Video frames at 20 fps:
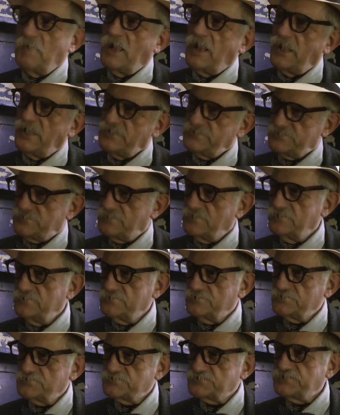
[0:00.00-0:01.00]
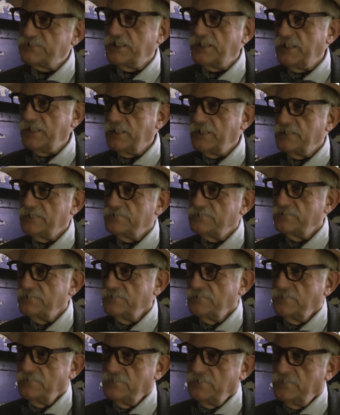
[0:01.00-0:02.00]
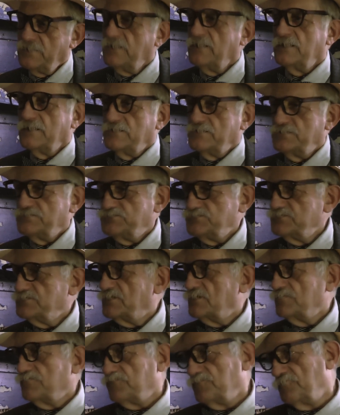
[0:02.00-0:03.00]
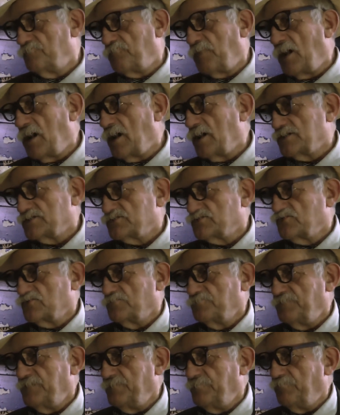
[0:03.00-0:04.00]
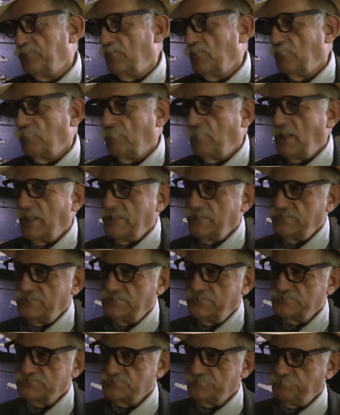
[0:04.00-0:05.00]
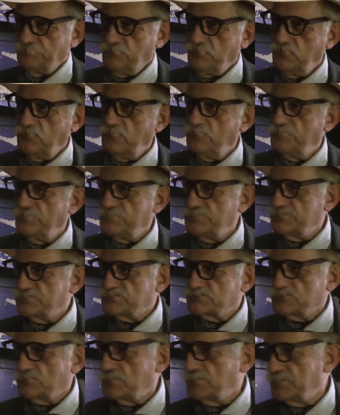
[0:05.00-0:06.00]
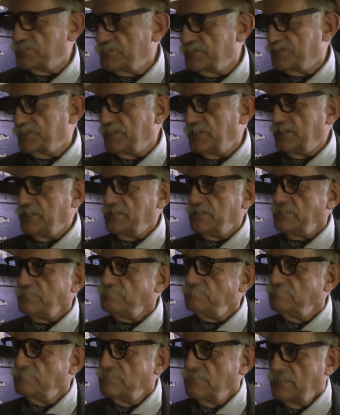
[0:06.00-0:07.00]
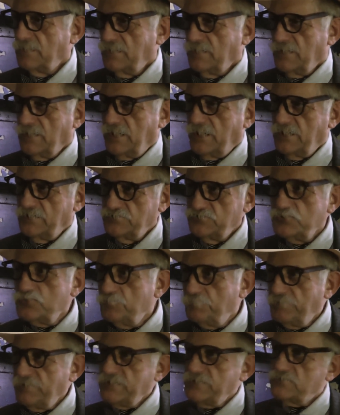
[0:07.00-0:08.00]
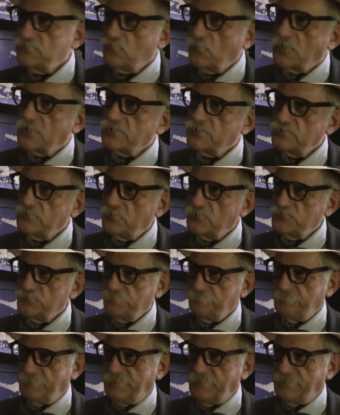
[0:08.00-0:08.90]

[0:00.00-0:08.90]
Mike, understand that you come from parts where people might disapprove of this sort of thing, and you being one of those